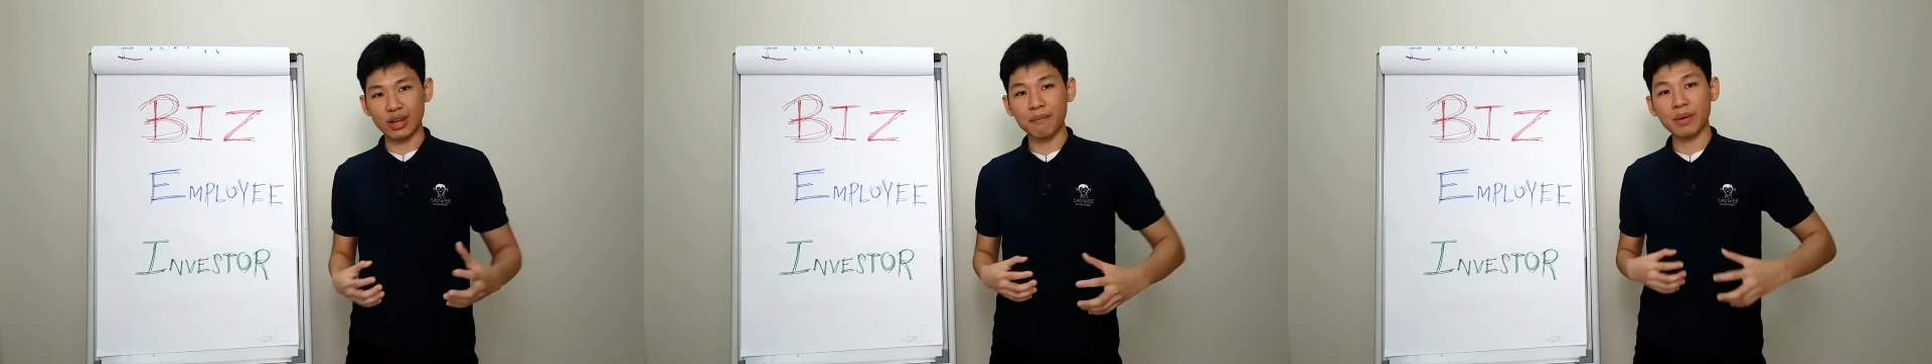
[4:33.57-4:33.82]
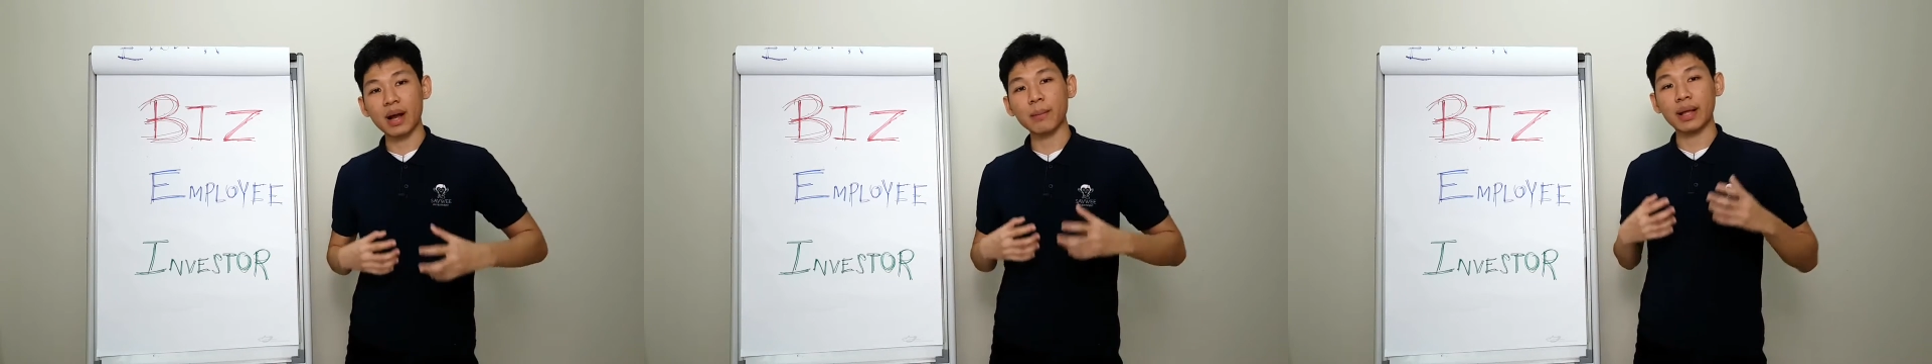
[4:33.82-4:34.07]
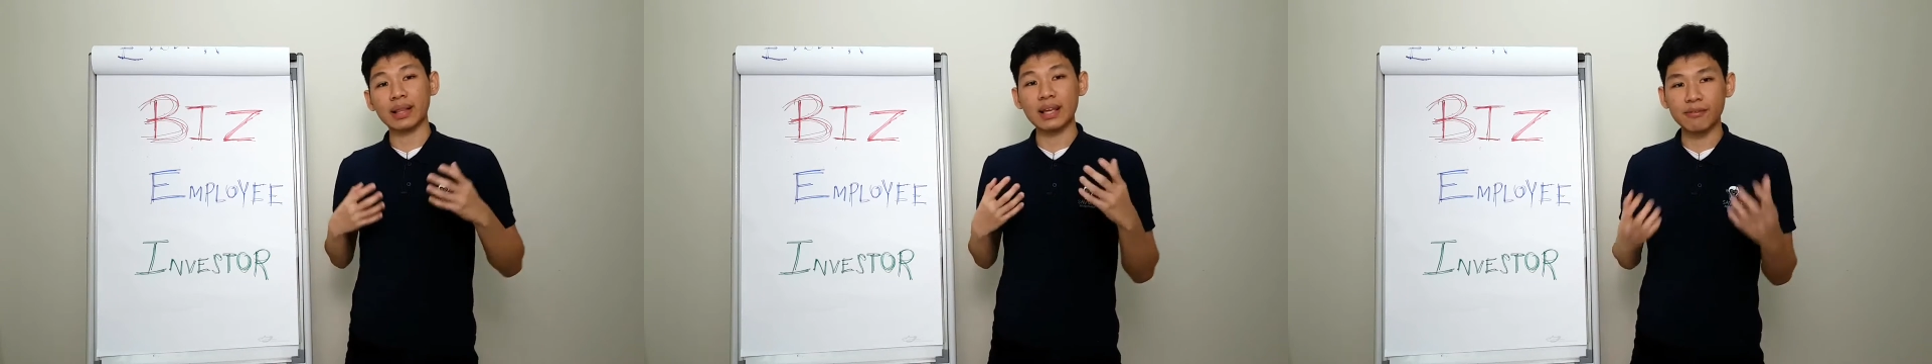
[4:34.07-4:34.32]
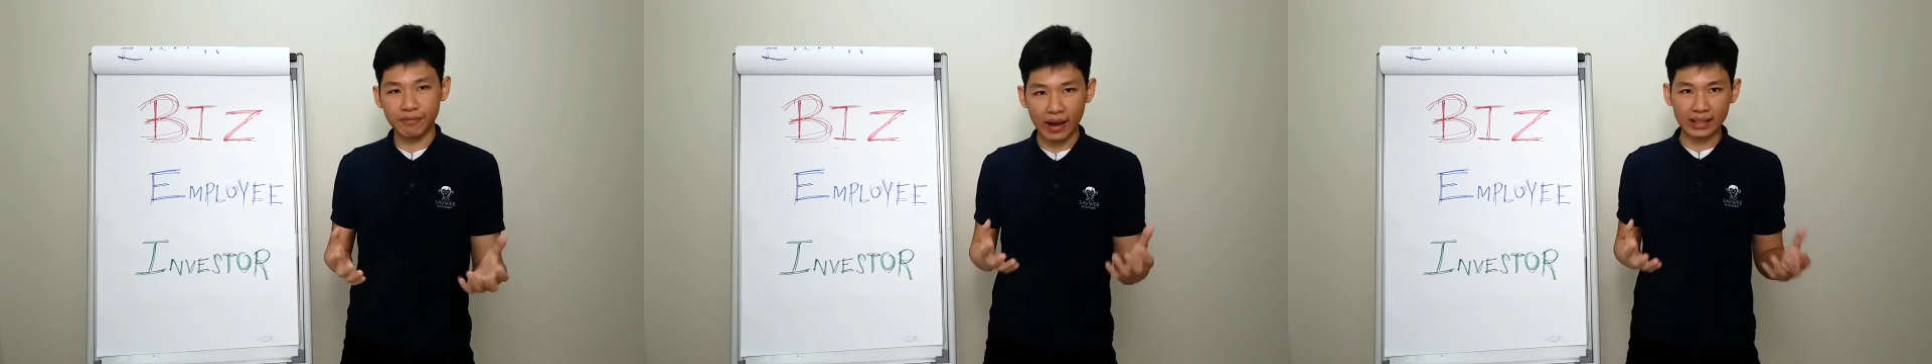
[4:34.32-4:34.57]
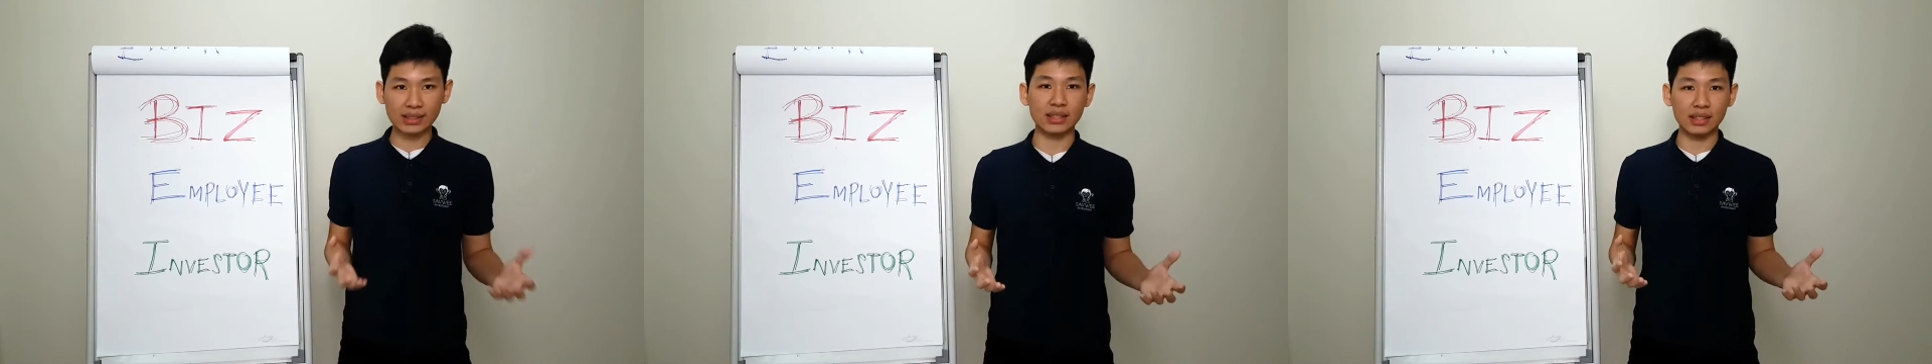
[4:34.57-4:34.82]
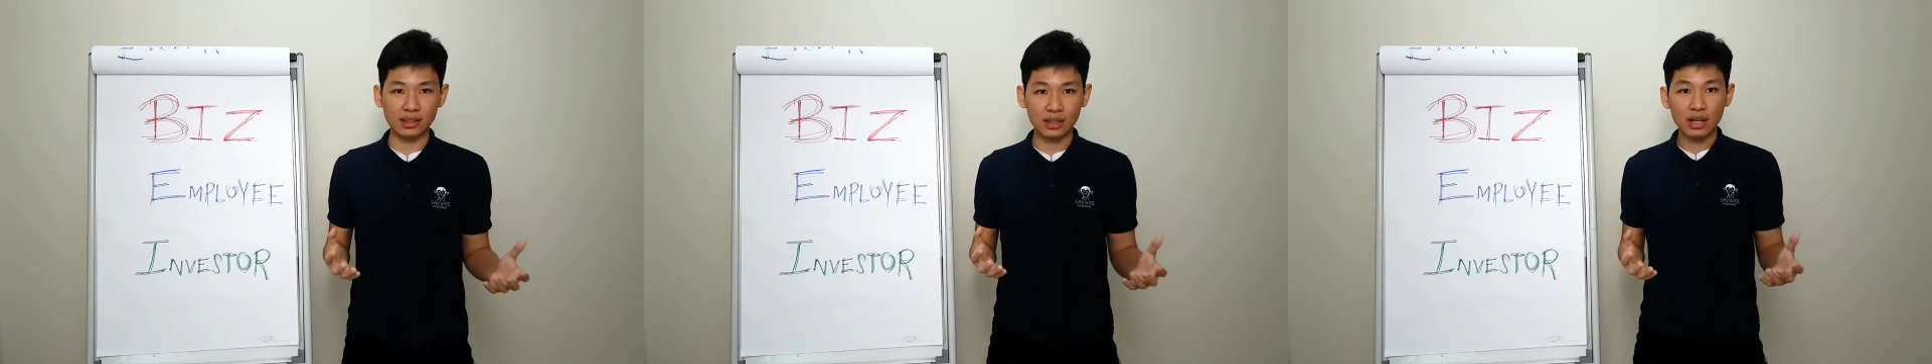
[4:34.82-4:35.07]
you can become an
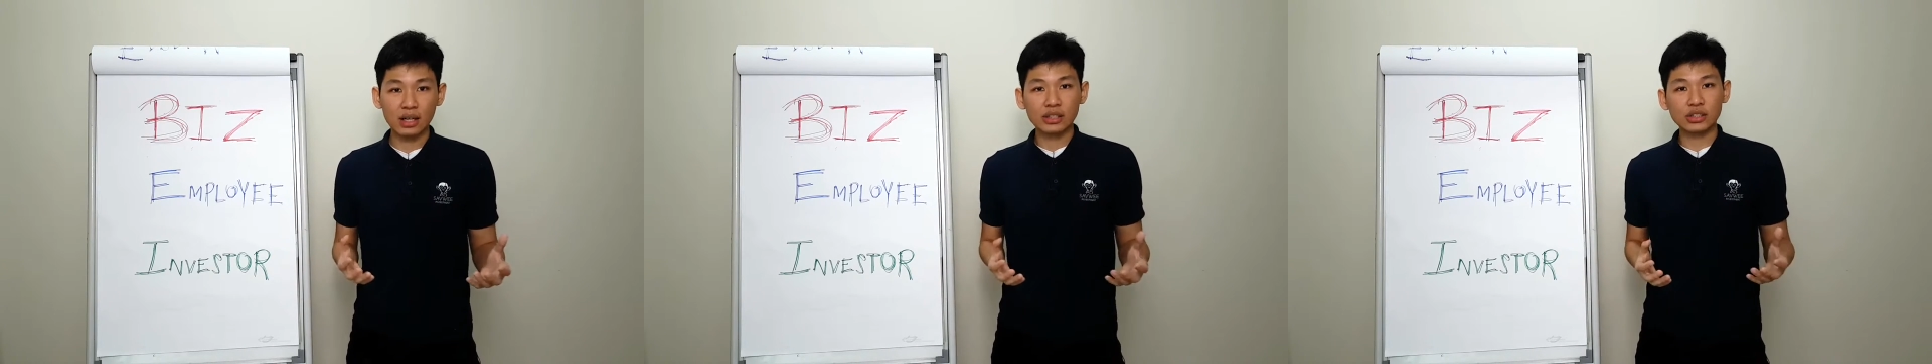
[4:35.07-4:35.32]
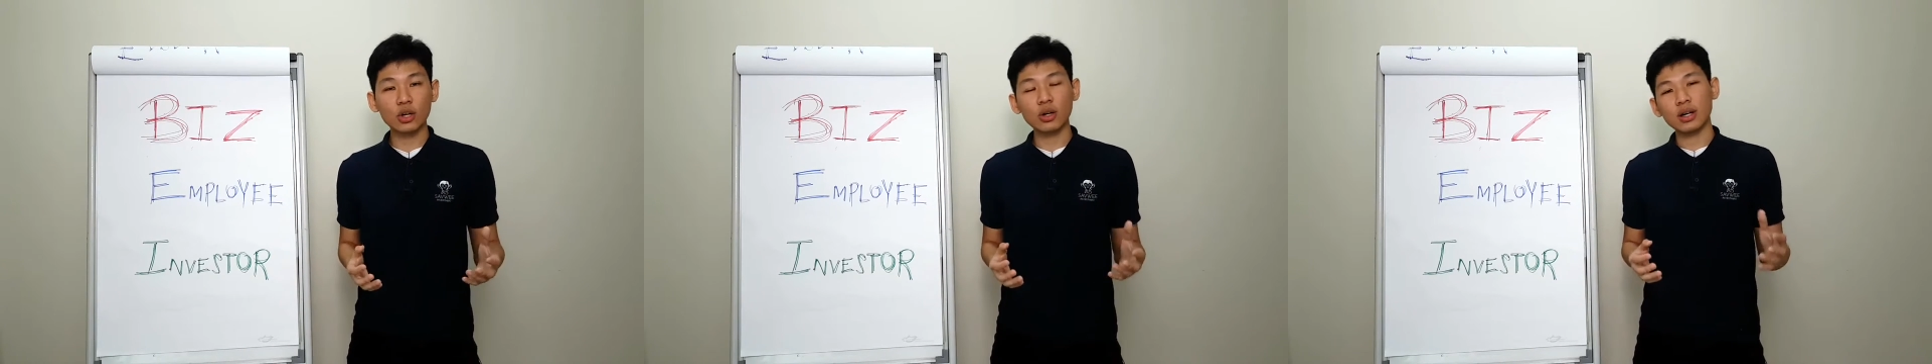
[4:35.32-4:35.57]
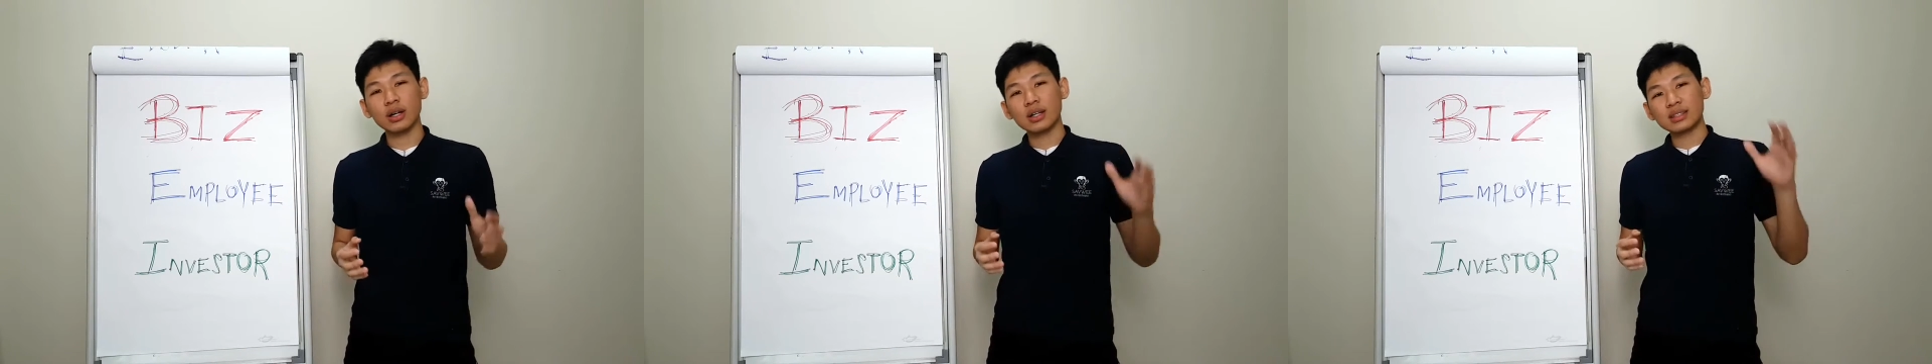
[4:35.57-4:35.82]
investor. So,